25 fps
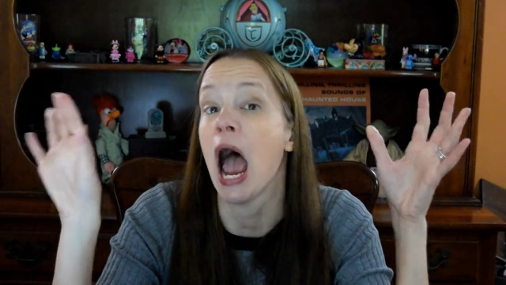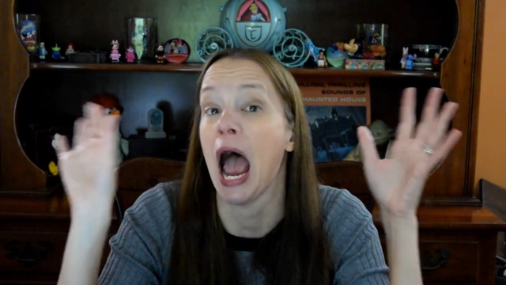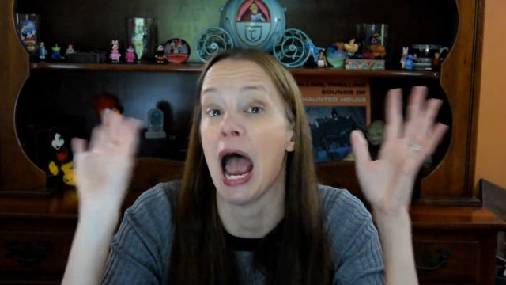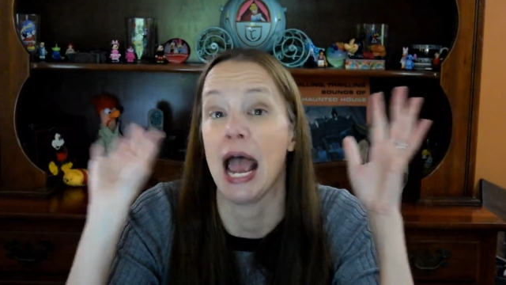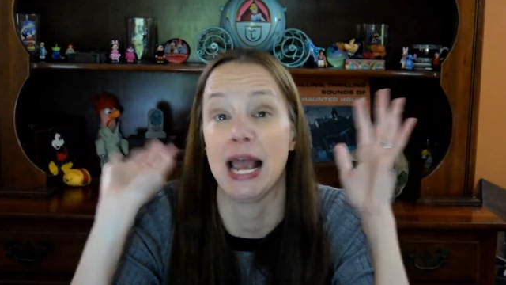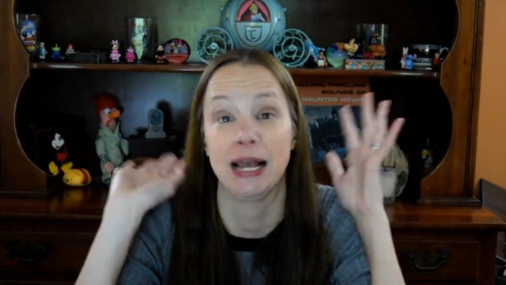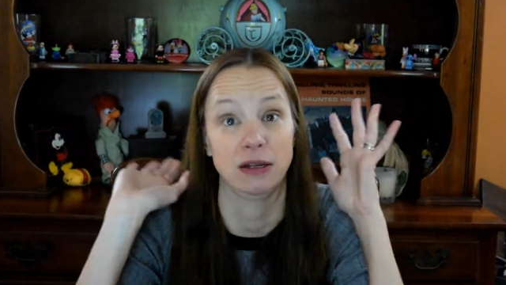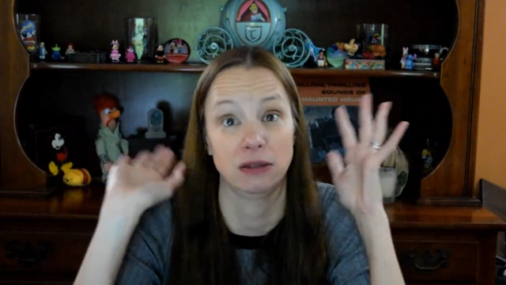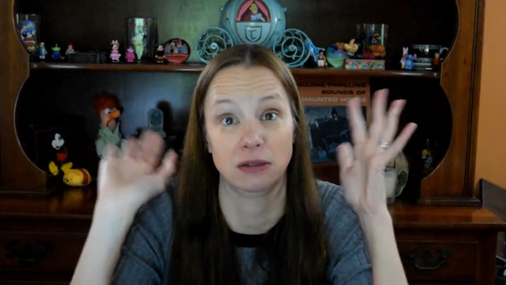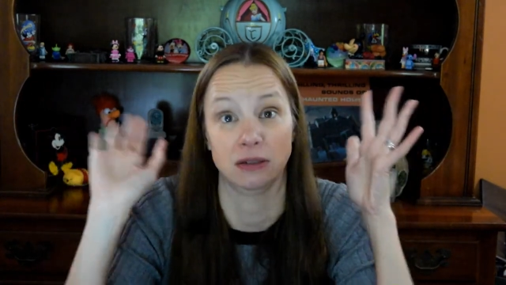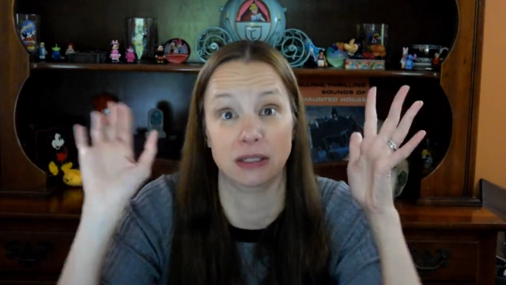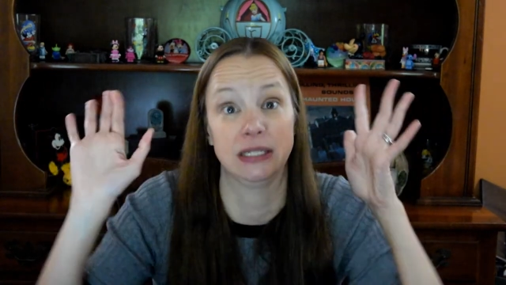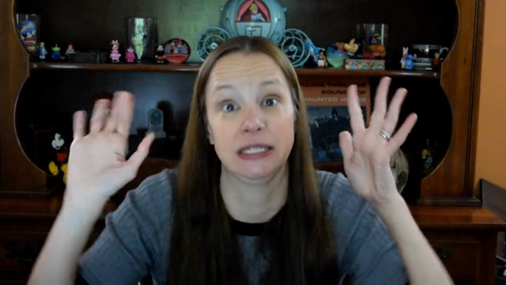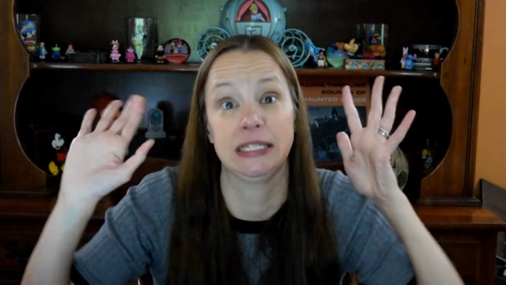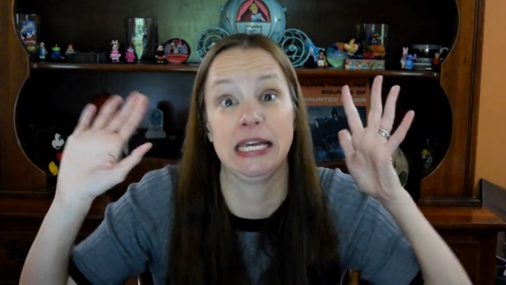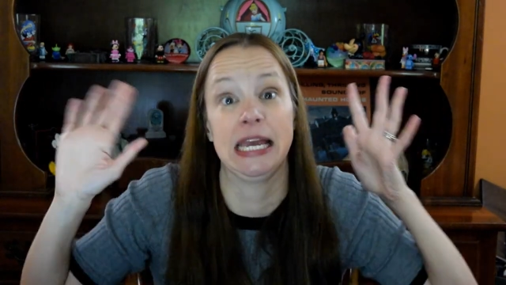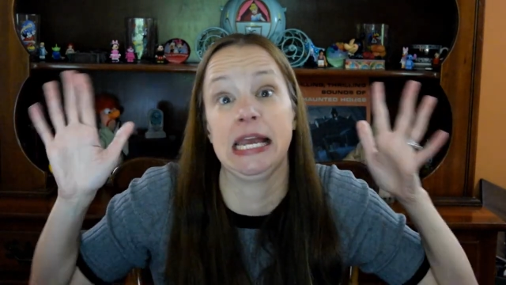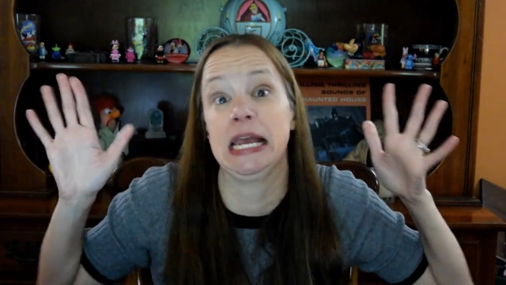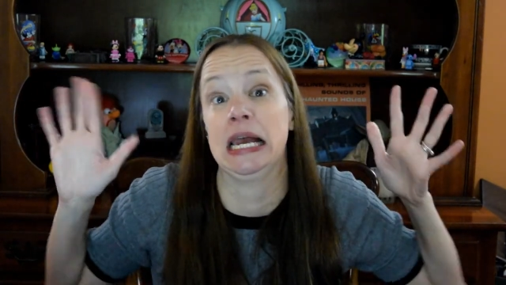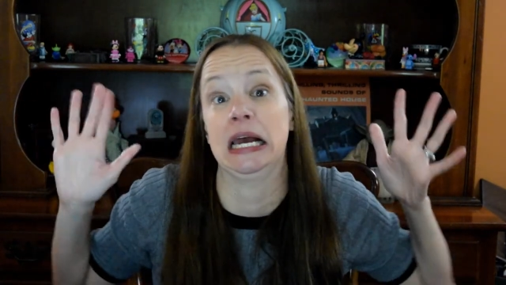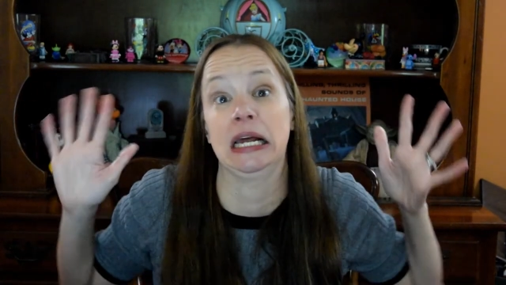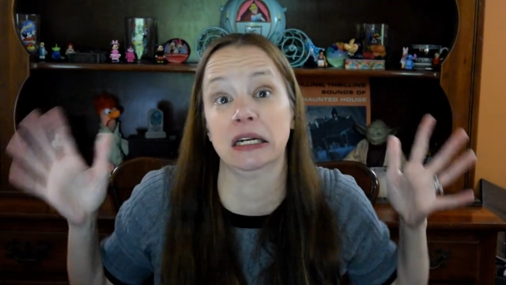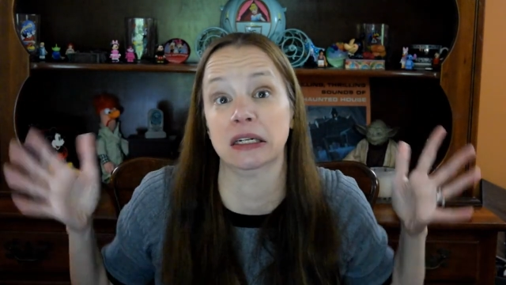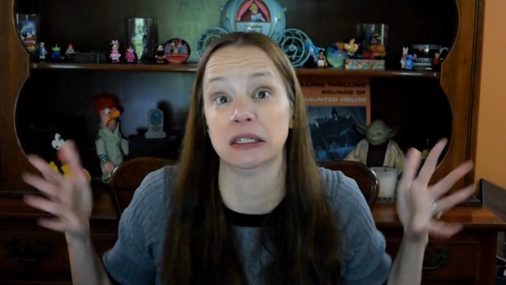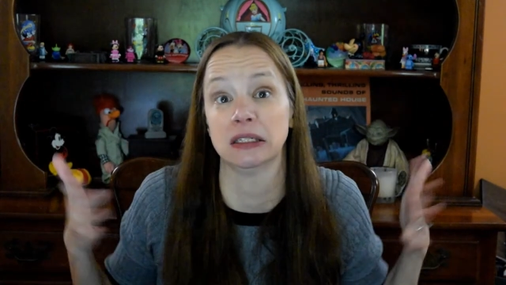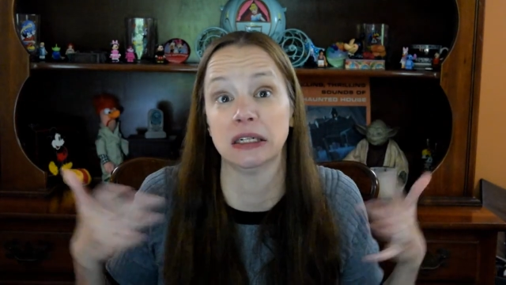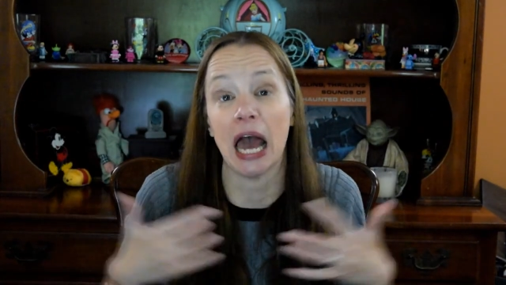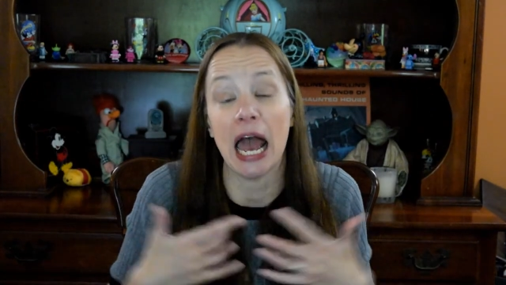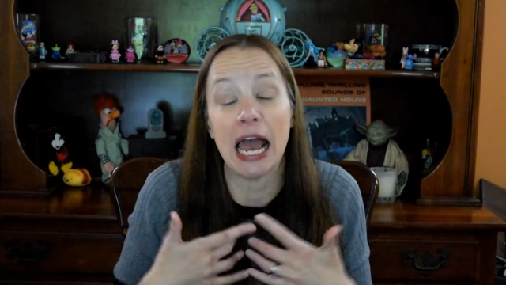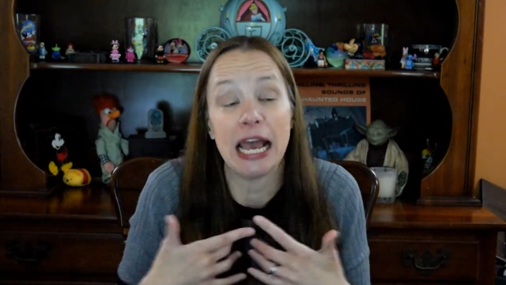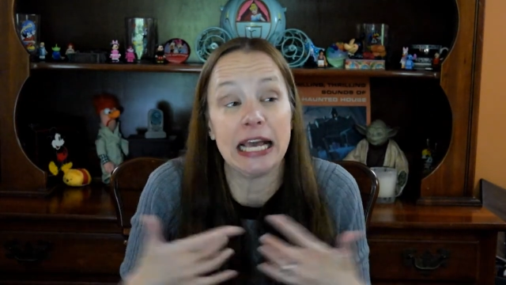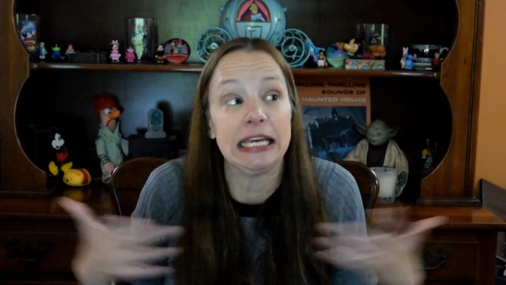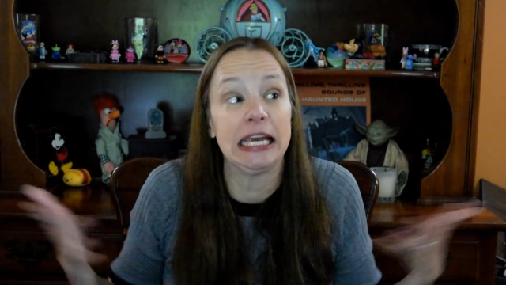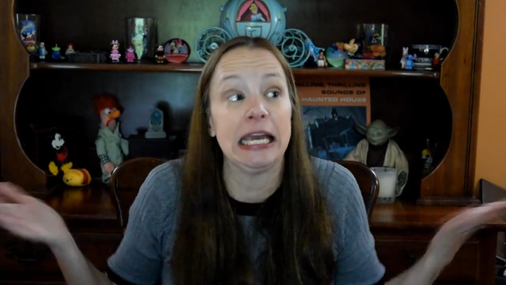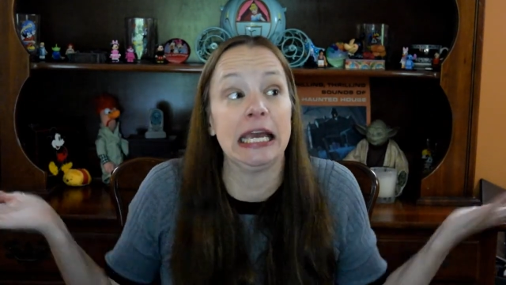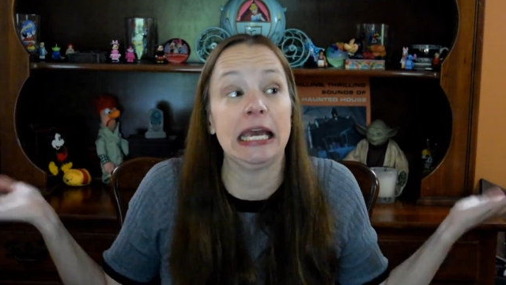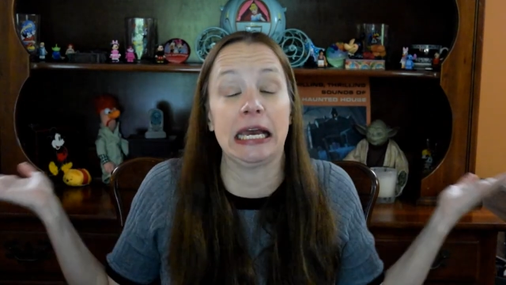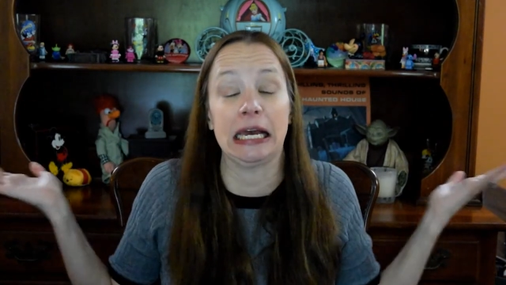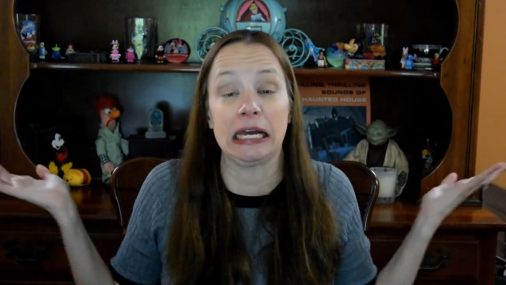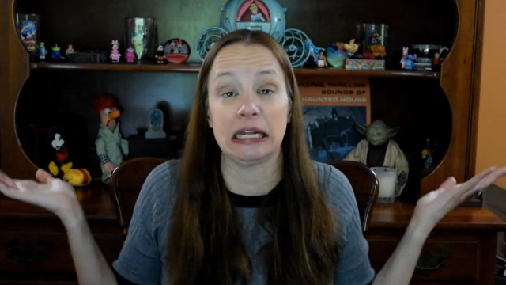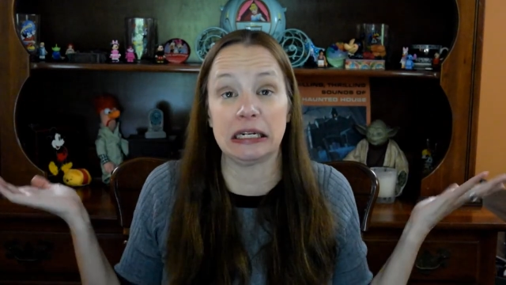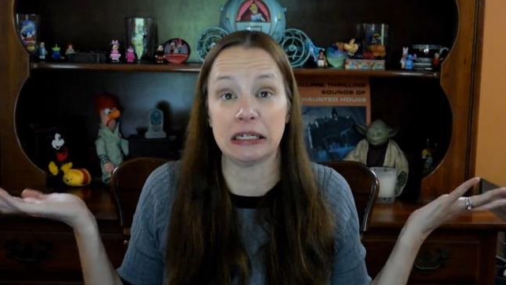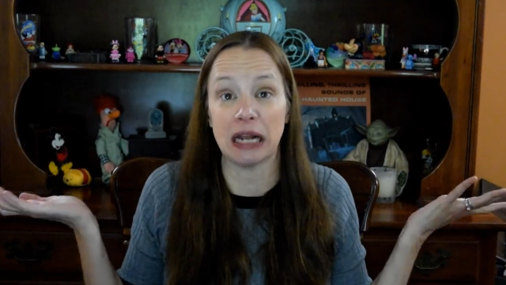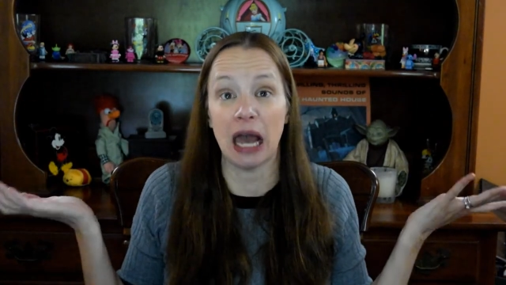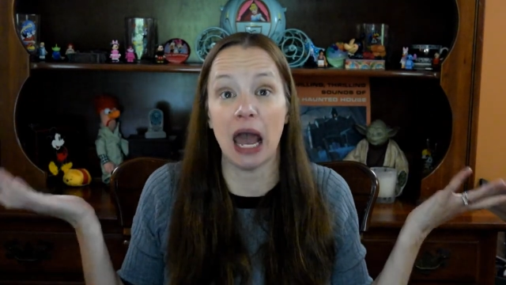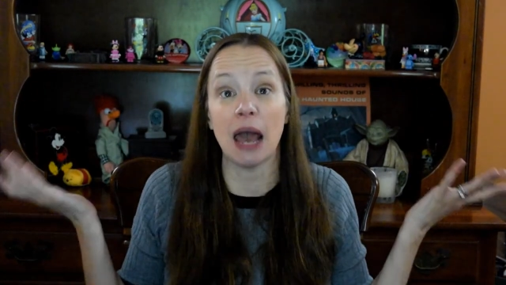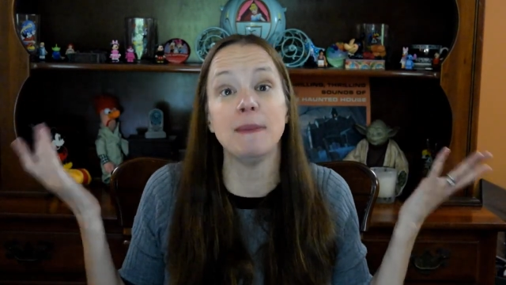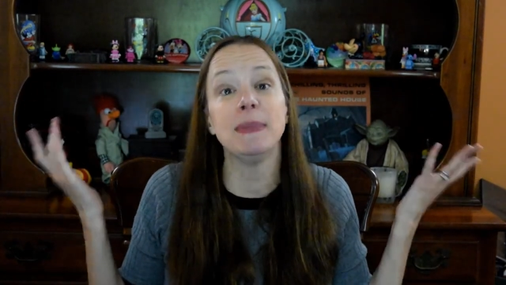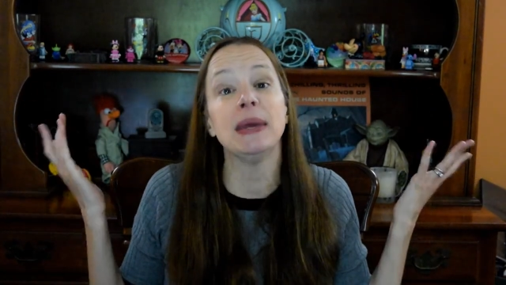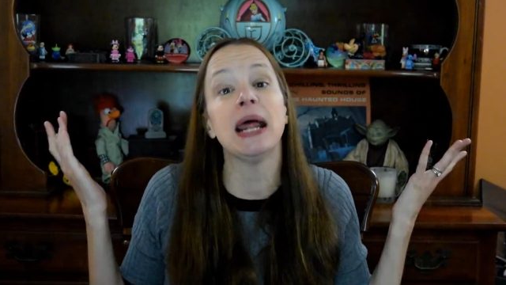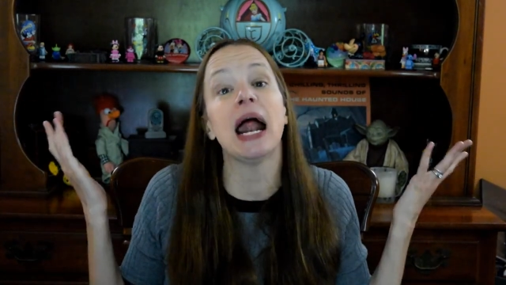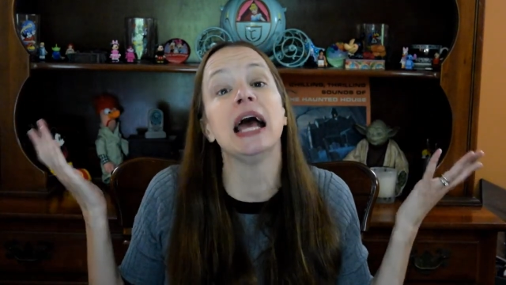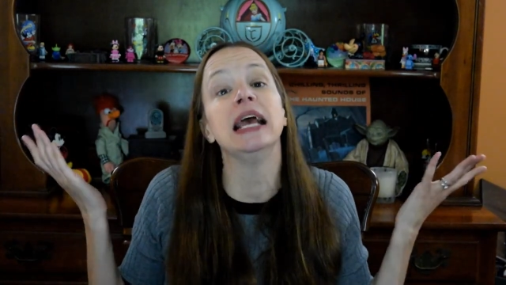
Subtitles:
I can't. I mean,